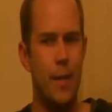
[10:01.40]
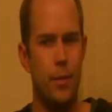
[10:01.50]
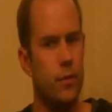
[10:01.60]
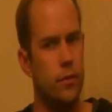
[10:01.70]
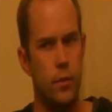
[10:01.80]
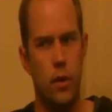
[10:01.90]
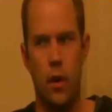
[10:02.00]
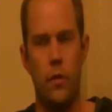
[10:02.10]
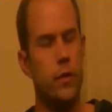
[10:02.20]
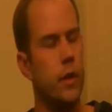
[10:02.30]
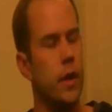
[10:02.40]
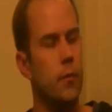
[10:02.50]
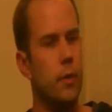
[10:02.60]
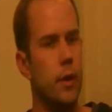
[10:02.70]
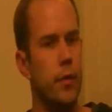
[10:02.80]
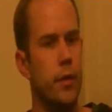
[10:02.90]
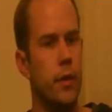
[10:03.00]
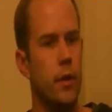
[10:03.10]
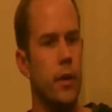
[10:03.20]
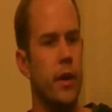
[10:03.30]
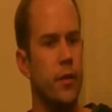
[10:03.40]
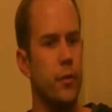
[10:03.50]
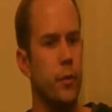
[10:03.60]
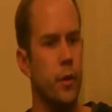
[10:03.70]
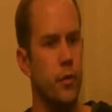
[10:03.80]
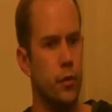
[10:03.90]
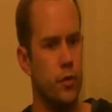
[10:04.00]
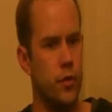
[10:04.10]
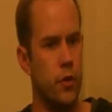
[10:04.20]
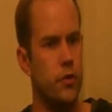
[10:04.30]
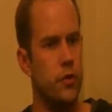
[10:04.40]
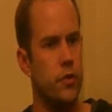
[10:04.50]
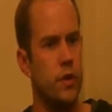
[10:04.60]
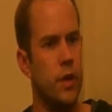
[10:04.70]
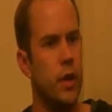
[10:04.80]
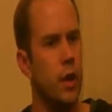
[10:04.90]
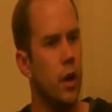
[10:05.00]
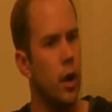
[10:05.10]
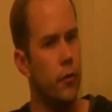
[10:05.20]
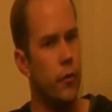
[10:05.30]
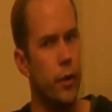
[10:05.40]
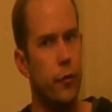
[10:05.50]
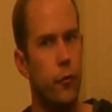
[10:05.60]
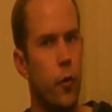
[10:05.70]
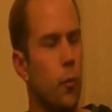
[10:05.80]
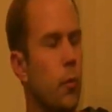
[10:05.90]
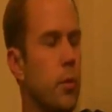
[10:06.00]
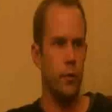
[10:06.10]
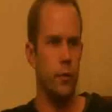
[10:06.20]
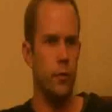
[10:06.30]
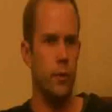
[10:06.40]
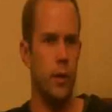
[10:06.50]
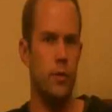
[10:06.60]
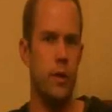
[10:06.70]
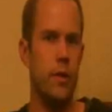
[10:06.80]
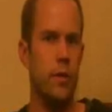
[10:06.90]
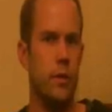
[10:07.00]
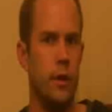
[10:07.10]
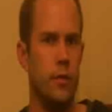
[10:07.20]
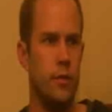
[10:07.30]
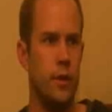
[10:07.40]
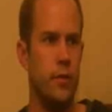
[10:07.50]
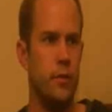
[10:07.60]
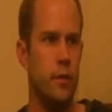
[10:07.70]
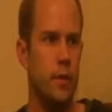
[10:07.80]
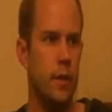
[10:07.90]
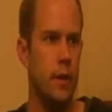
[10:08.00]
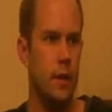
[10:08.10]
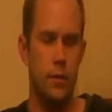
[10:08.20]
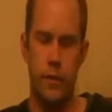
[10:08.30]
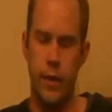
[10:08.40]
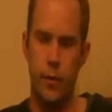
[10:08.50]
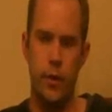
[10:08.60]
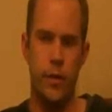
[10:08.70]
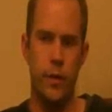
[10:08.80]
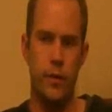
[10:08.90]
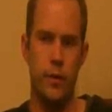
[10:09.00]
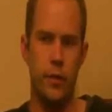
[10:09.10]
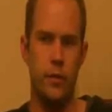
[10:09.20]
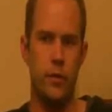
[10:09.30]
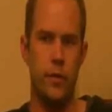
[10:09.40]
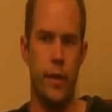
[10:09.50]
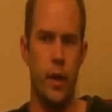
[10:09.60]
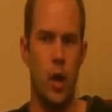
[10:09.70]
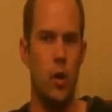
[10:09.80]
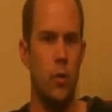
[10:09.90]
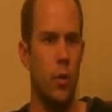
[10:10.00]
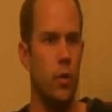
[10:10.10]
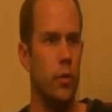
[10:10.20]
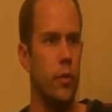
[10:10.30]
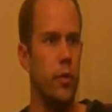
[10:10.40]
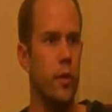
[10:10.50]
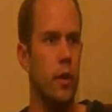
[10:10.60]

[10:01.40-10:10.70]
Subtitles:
That happens all the time, but I think in the next 3 months we'll start to see very cool from outside of the United States. So that right there tells us that our growth